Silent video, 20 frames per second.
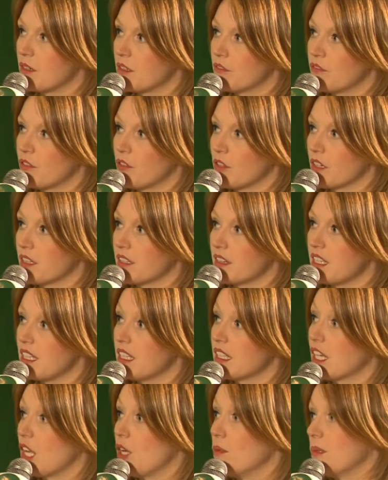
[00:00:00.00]
for the
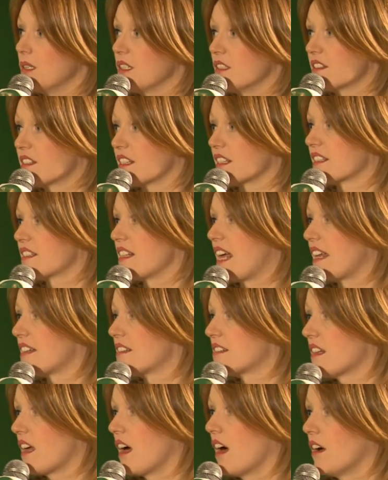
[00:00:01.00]
global
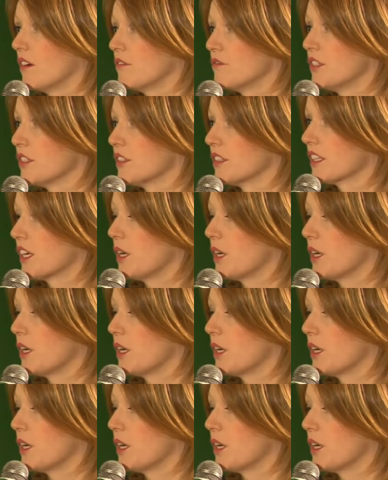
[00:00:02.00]
success of your